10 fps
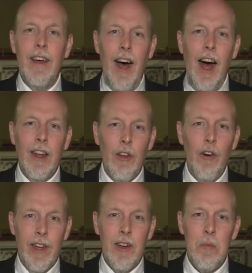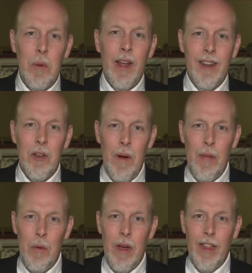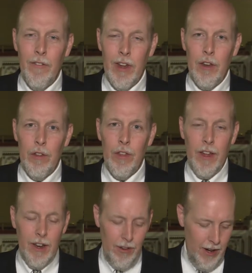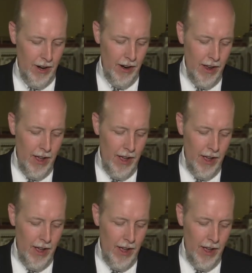ongoing complaints about the way that we do things here,